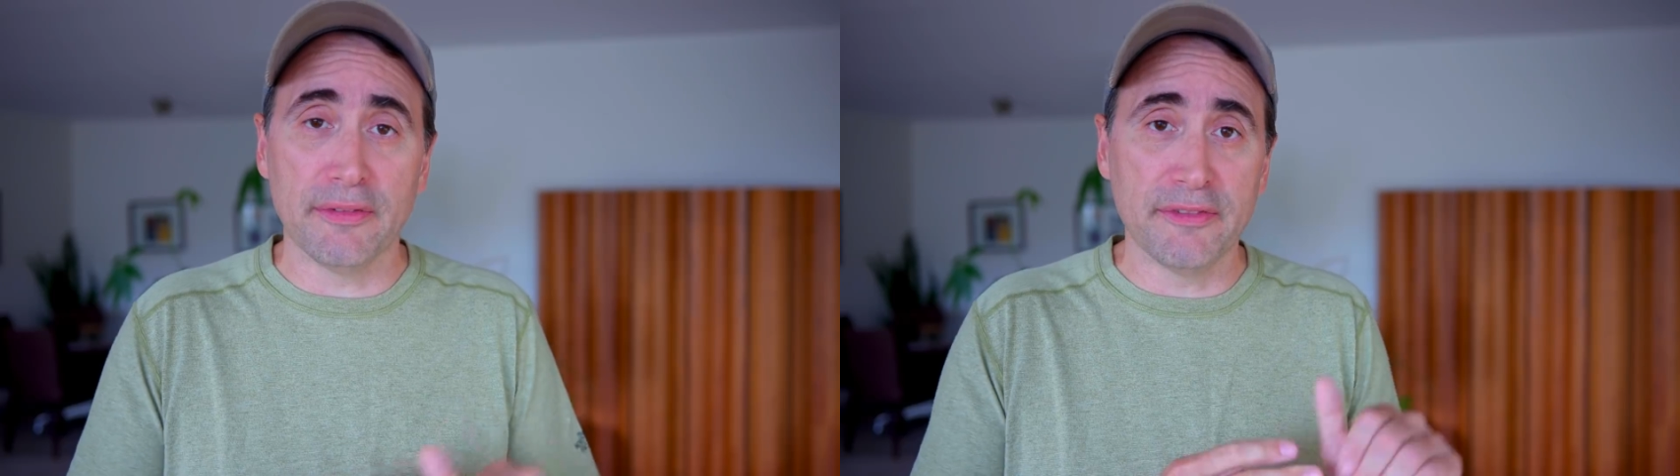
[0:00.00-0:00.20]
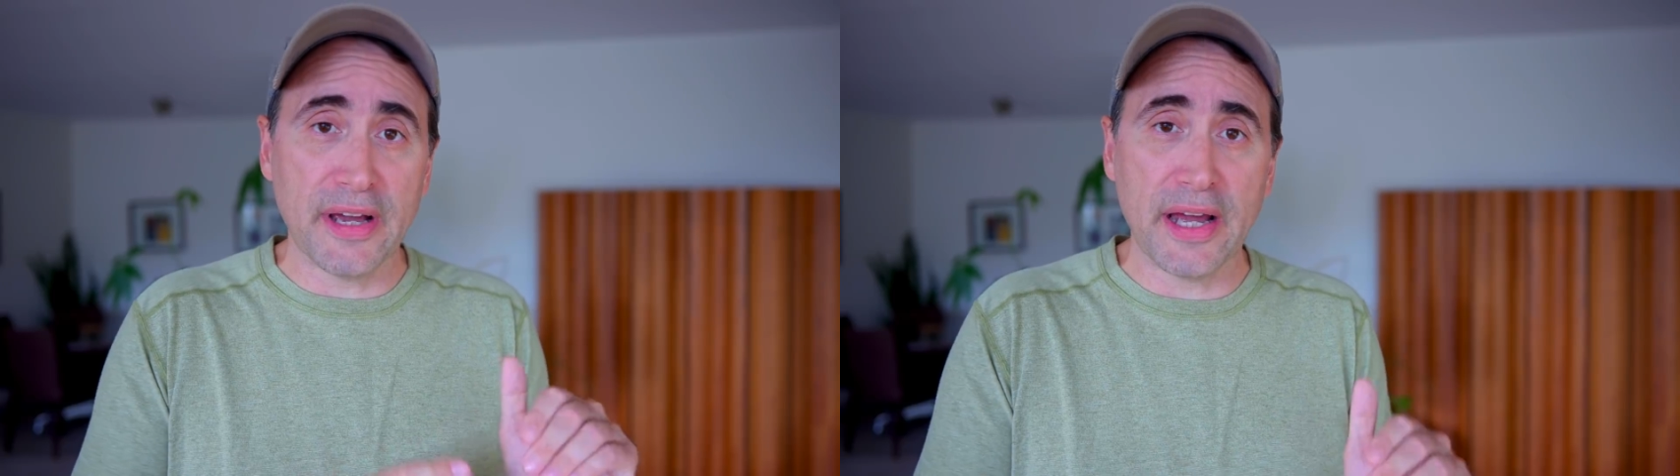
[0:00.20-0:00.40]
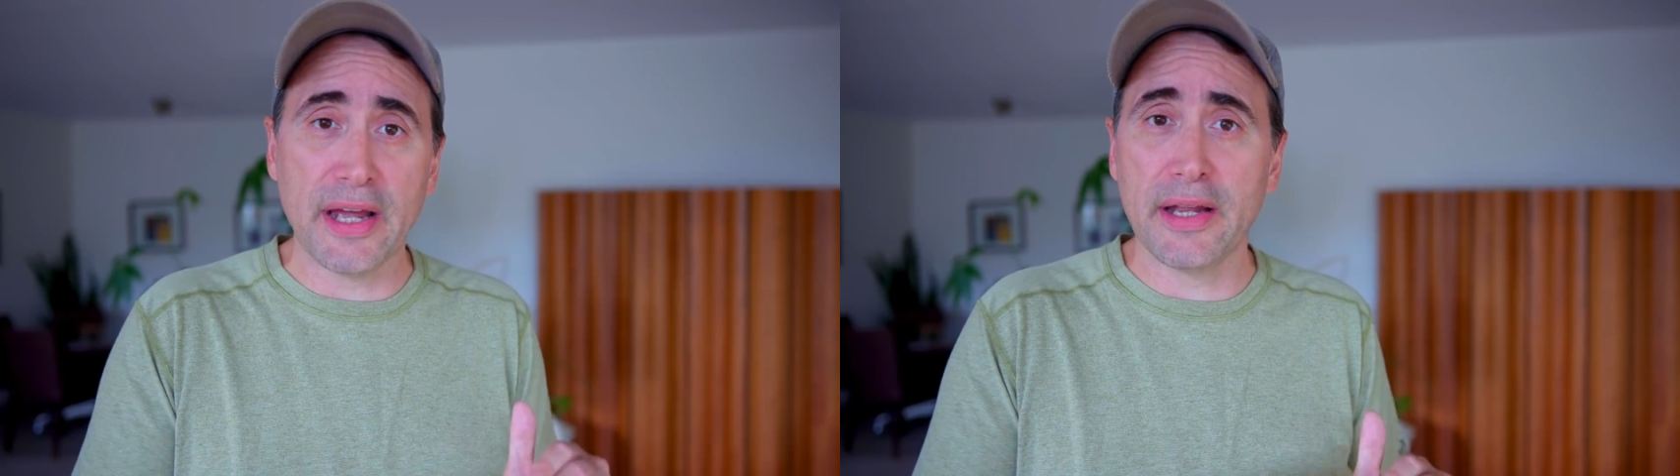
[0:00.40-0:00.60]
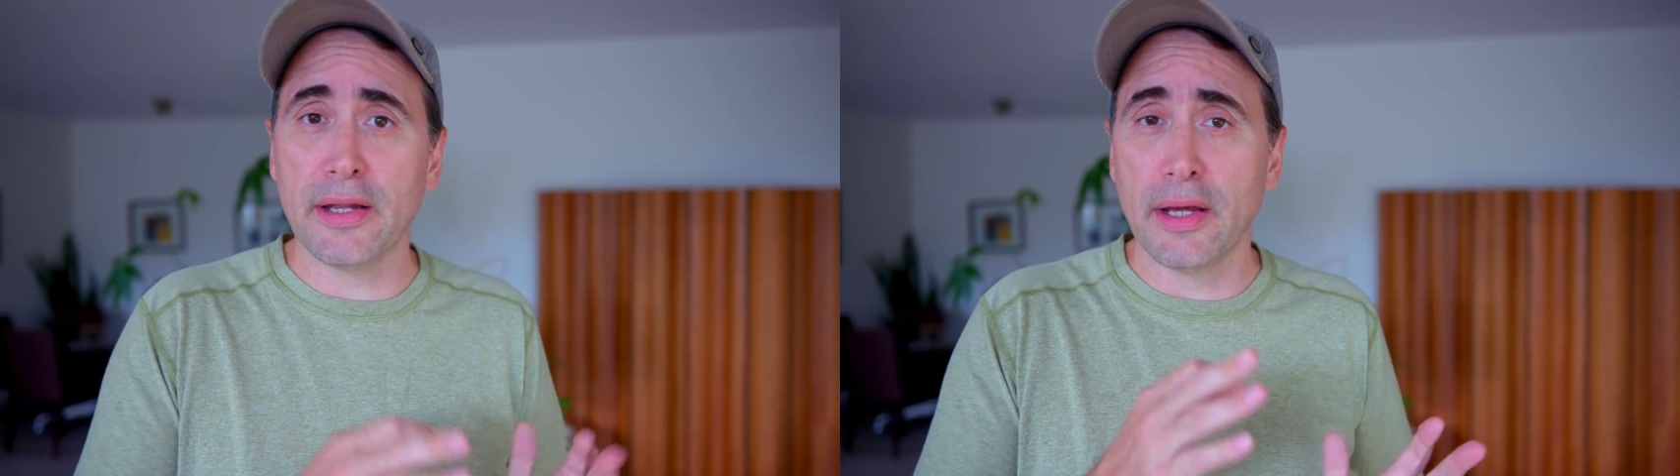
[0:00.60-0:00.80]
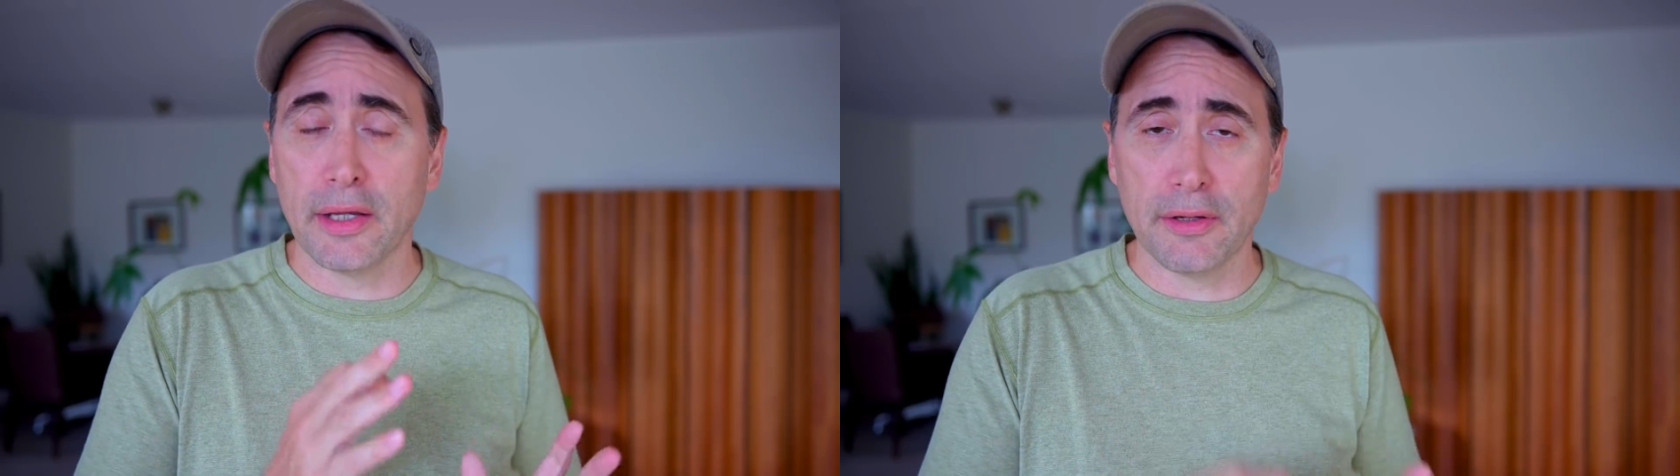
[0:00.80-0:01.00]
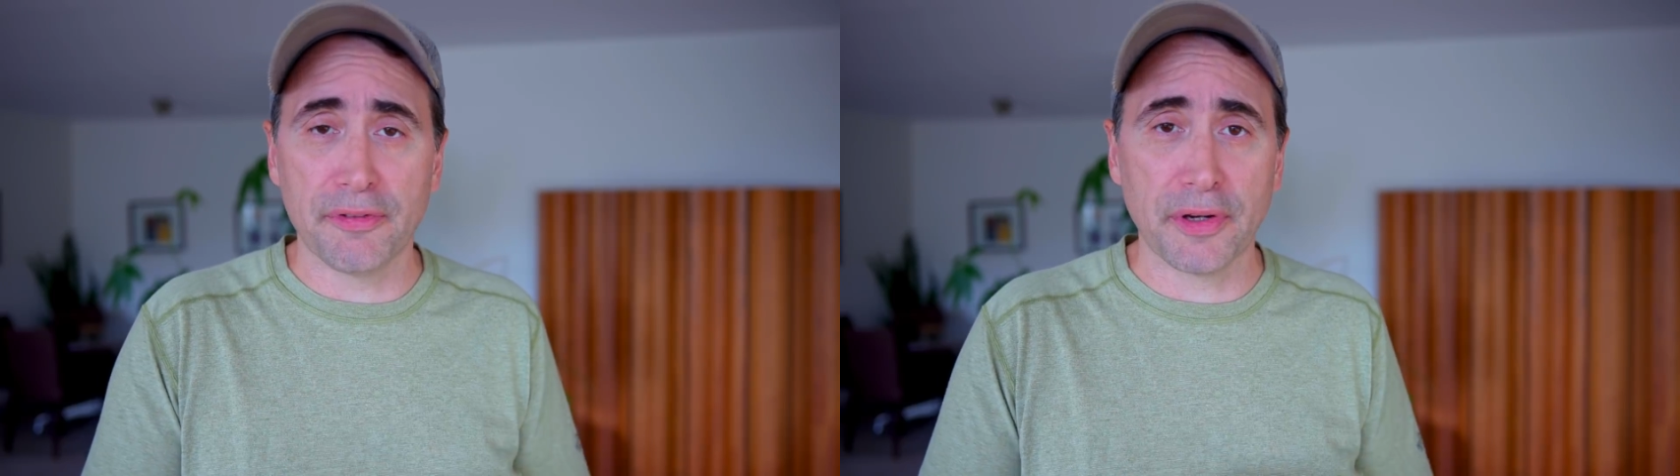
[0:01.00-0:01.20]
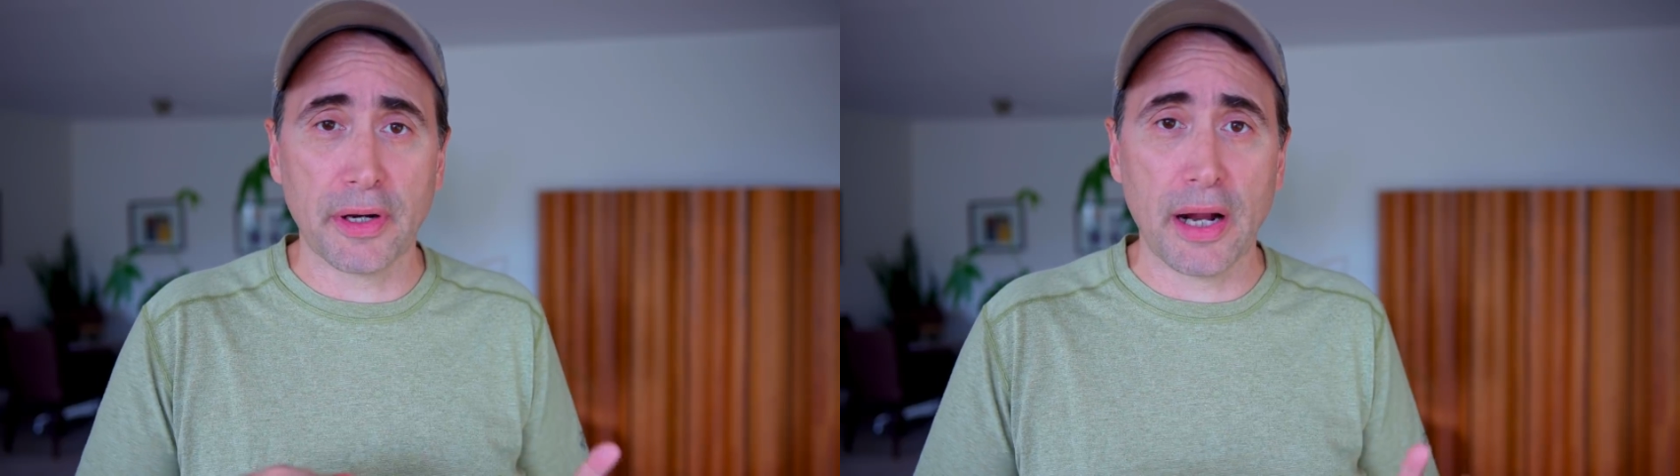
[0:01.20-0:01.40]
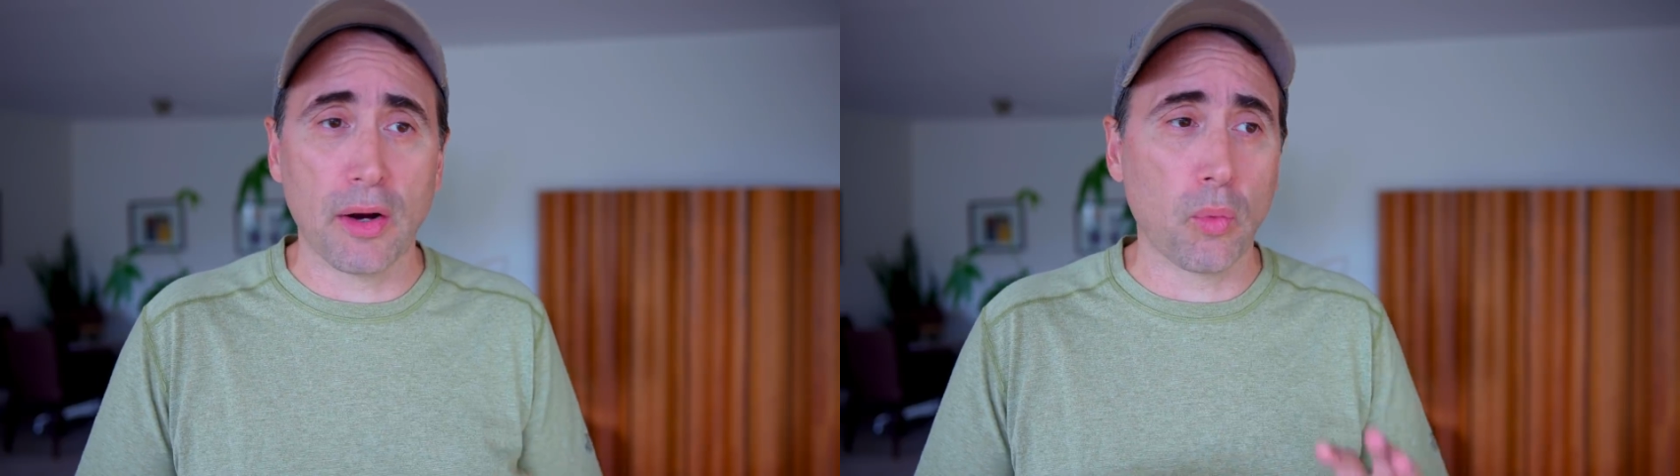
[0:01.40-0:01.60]
Then you
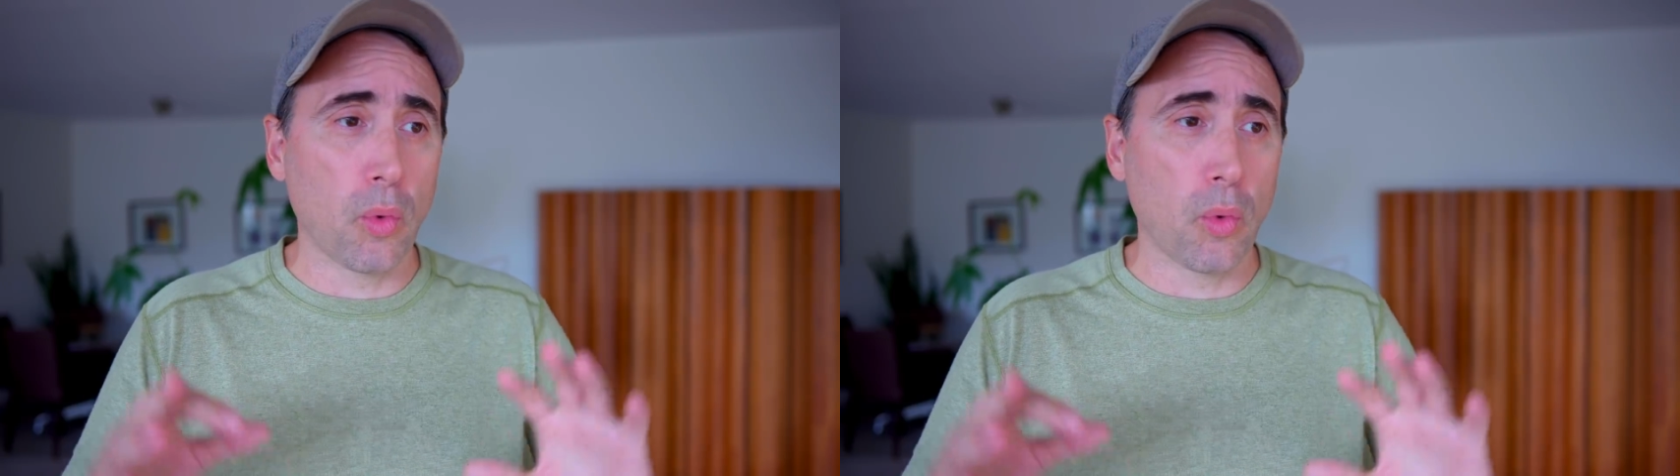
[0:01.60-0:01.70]
figure out